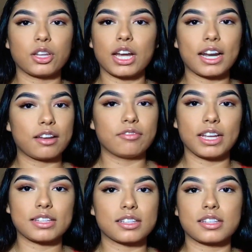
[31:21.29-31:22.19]
you gotta
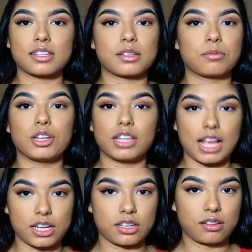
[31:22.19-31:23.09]
invest into some good
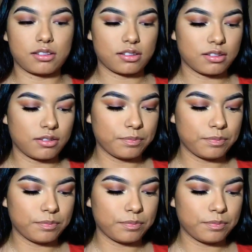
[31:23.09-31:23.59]
lashes.